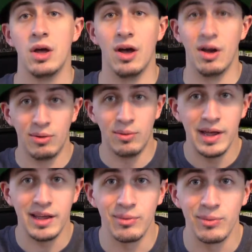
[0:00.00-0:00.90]

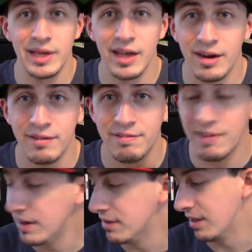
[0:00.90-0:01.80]
Alright, we got our
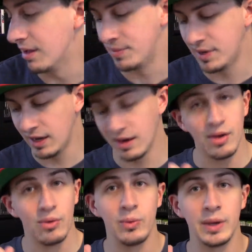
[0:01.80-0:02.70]
final update.
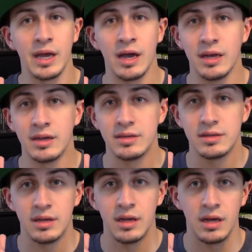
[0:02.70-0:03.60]
We got
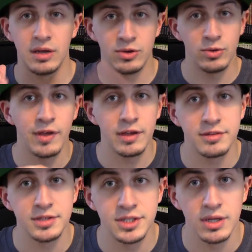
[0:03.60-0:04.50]
2 things
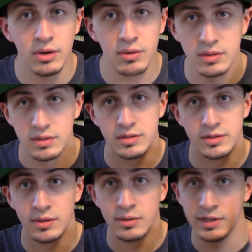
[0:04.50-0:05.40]
to show,
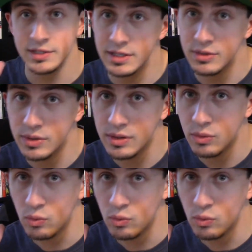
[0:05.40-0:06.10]
so let's get to it.